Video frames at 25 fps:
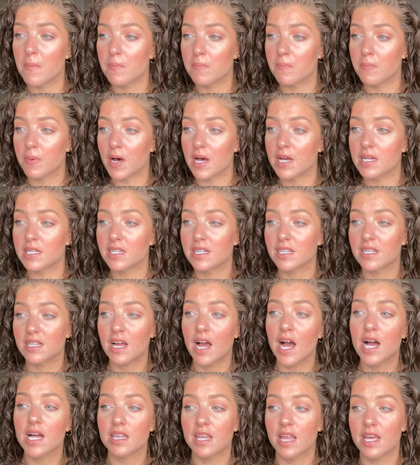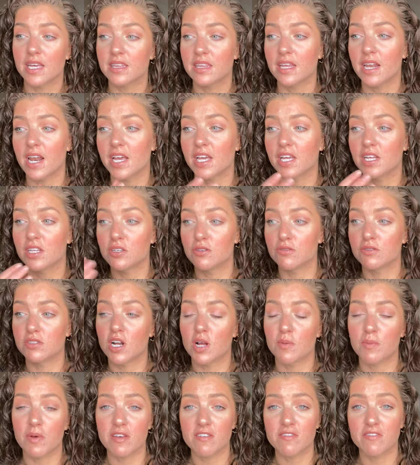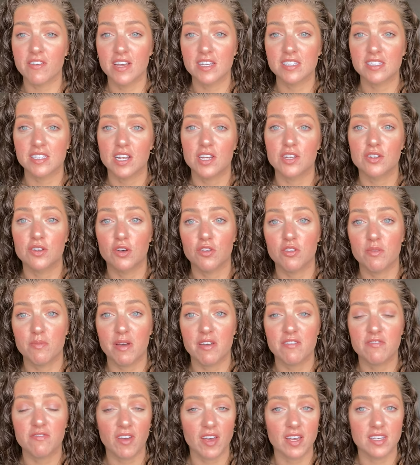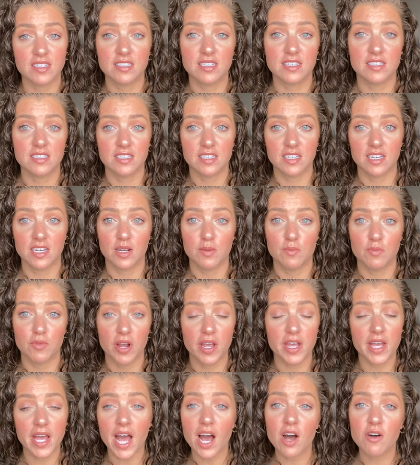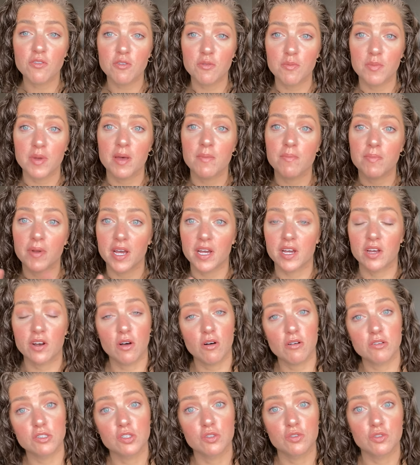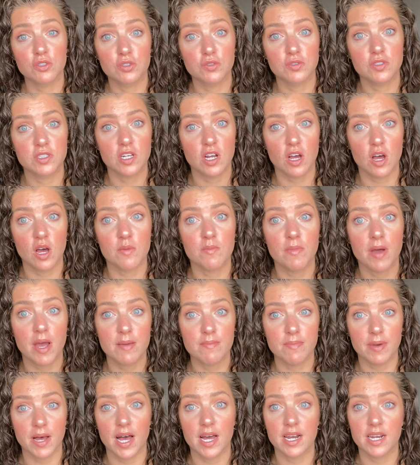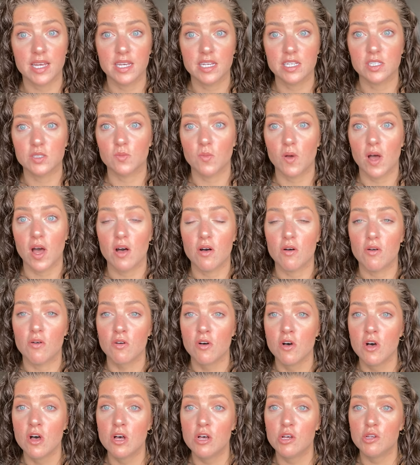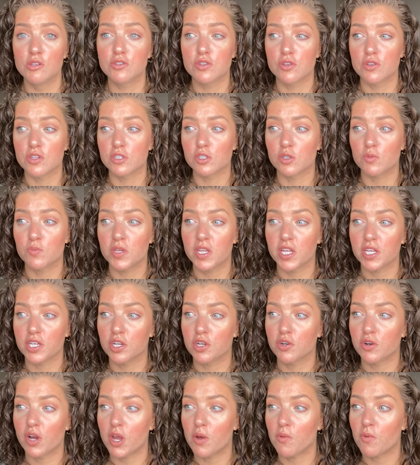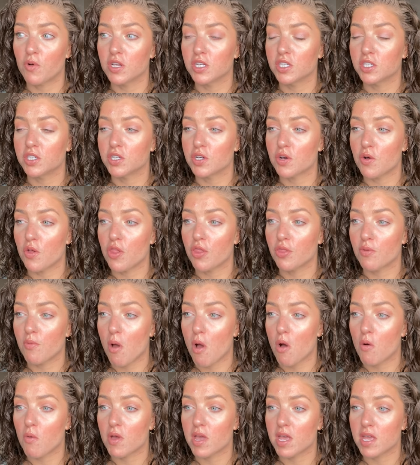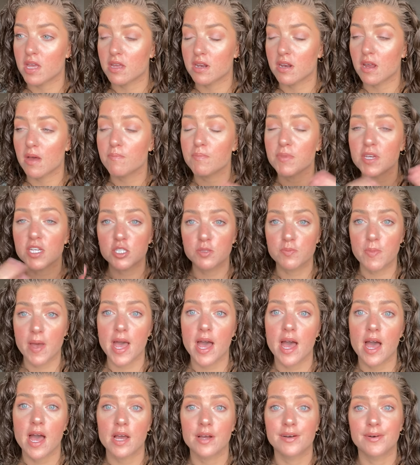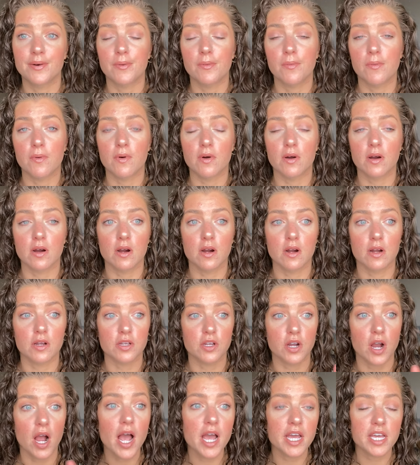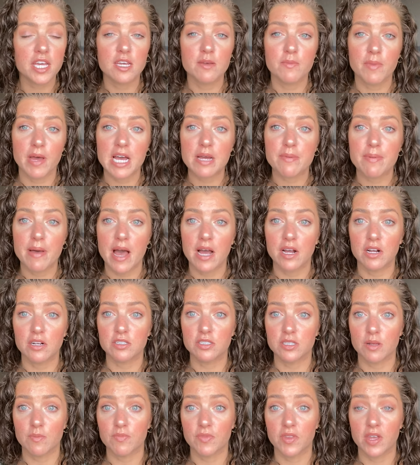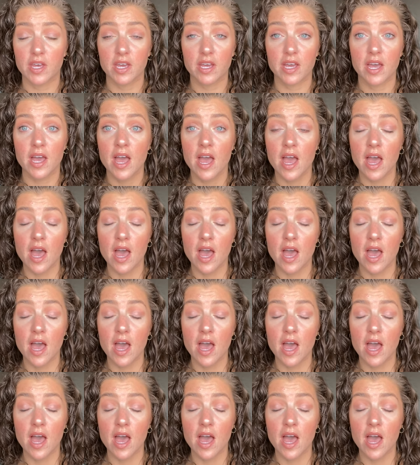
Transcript: but I like that I can use it on my face and I know that my face isn't gonna break out from it, but I could also use it on my body as well. So this would be like a great one, you know, throw in a beach bag or your hiking backpack or something.